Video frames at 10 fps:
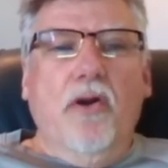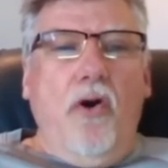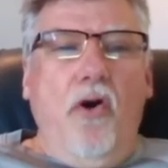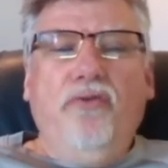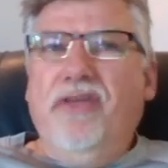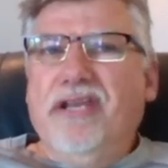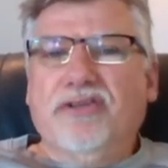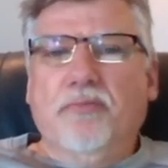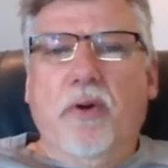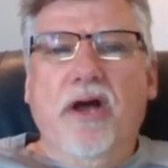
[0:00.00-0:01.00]
All things
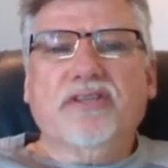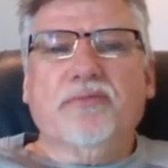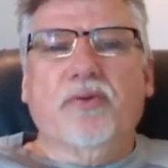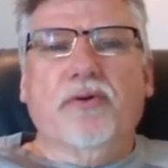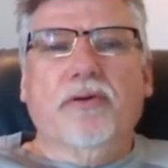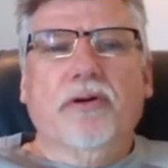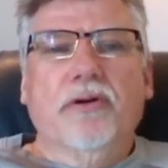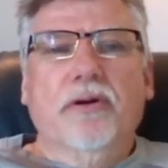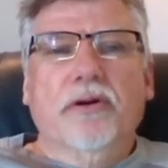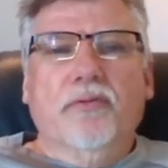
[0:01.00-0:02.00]
are possible
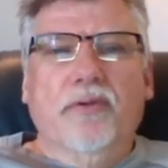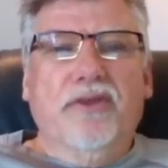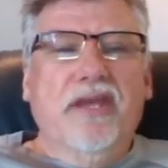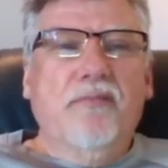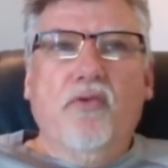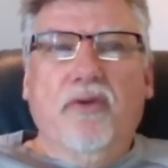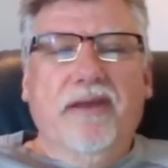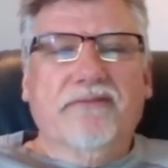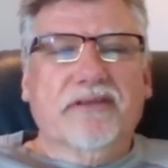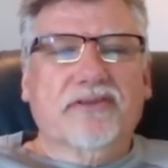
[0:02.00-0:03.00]
with Him who
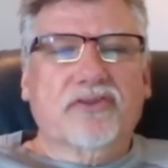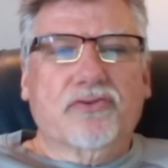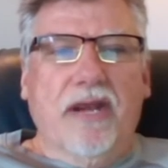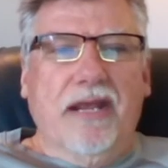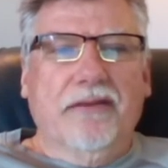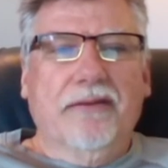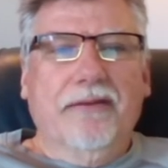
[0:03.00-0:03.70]
gives us strength.